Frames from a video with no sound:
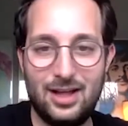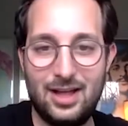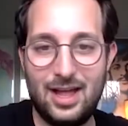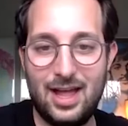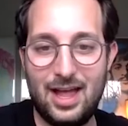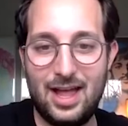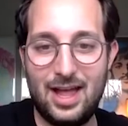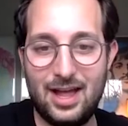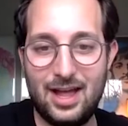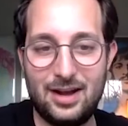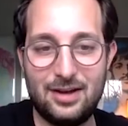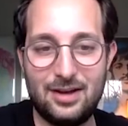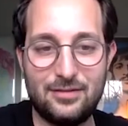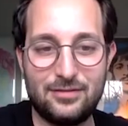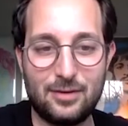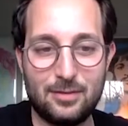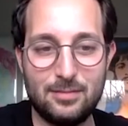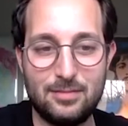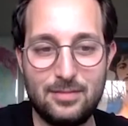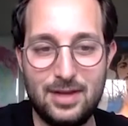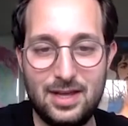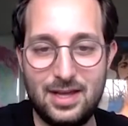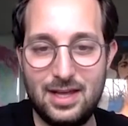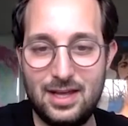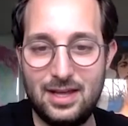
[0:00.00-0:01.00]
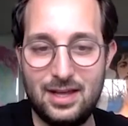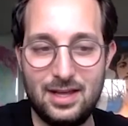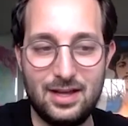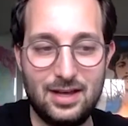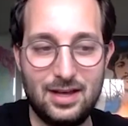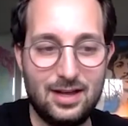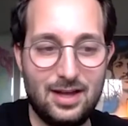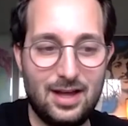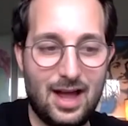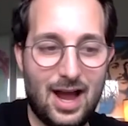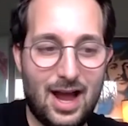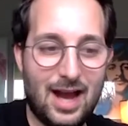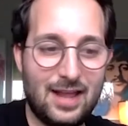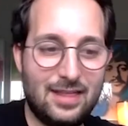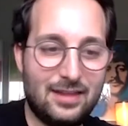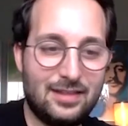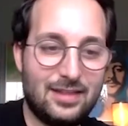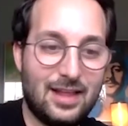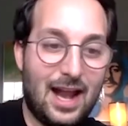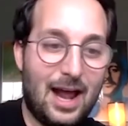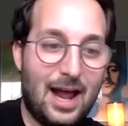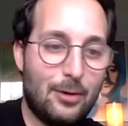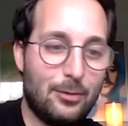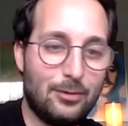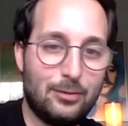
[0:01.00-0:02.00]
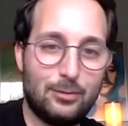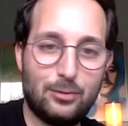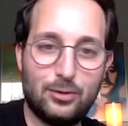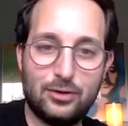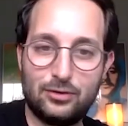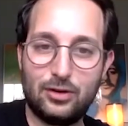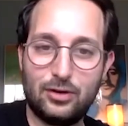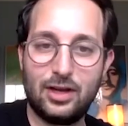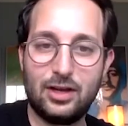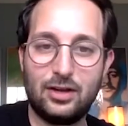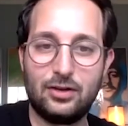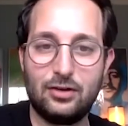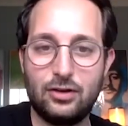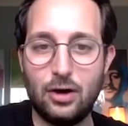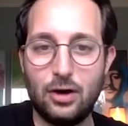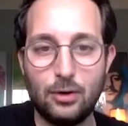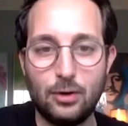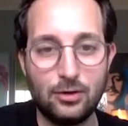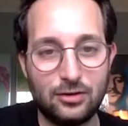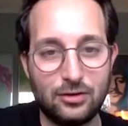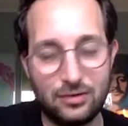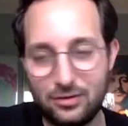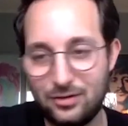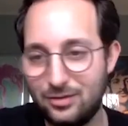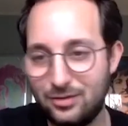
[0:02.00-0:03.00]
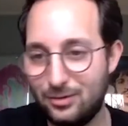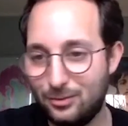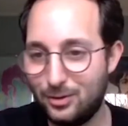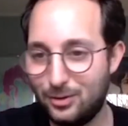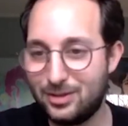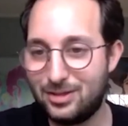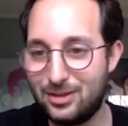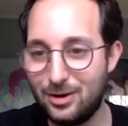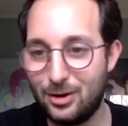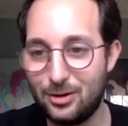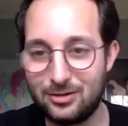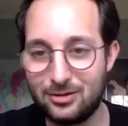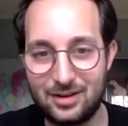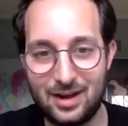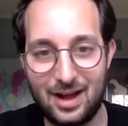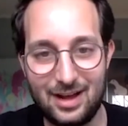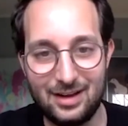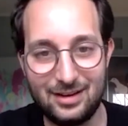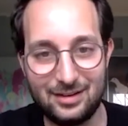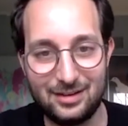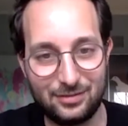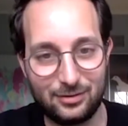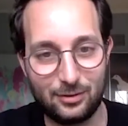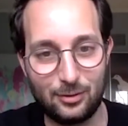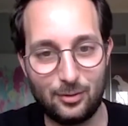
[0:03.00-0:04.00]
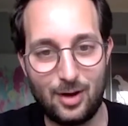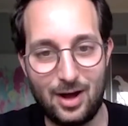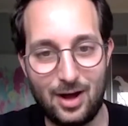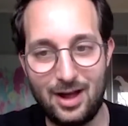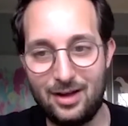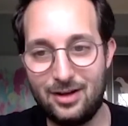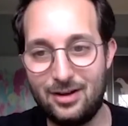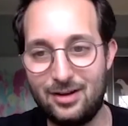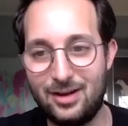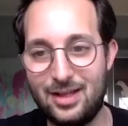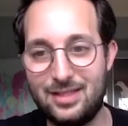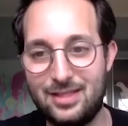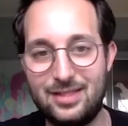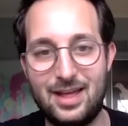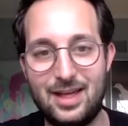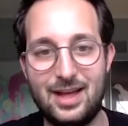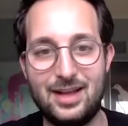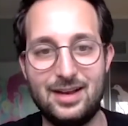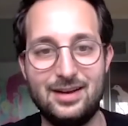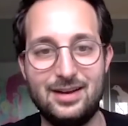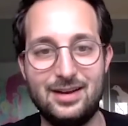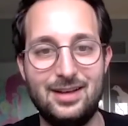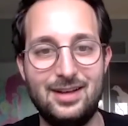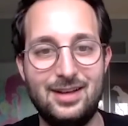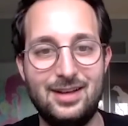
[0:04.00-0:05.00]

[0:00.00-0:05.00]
And for me, I think that I was really close with those guys for a while and then